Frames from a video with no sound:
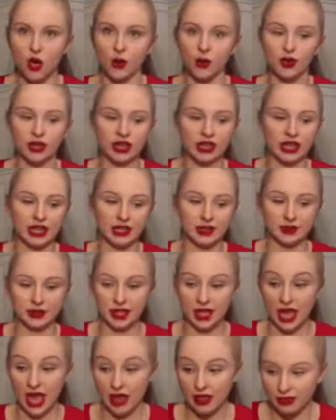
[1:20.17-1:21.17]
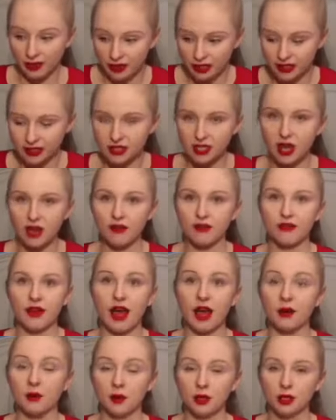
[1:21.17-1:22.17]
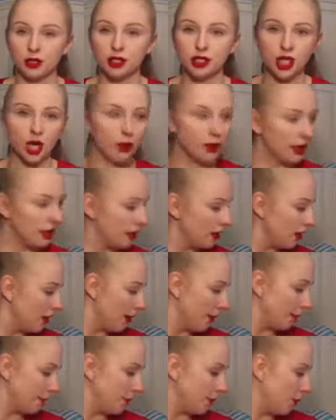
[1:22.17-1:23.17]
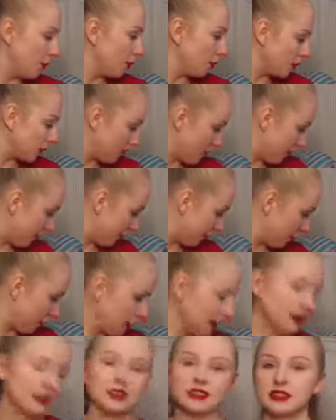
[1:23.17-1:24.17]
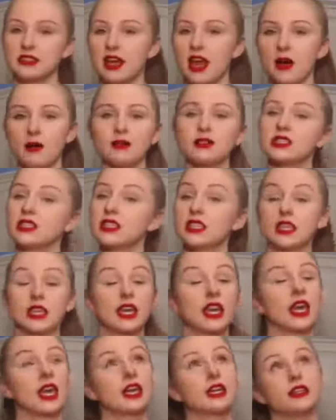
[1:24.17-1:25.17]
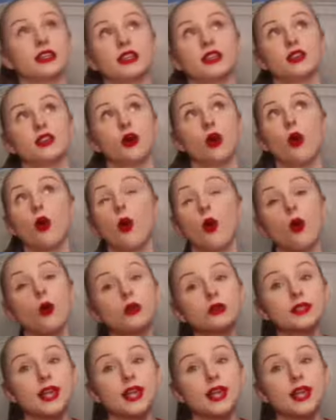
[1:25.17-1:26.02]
with like the other stuff, I will show it. But with my friends, I was eating candy the whole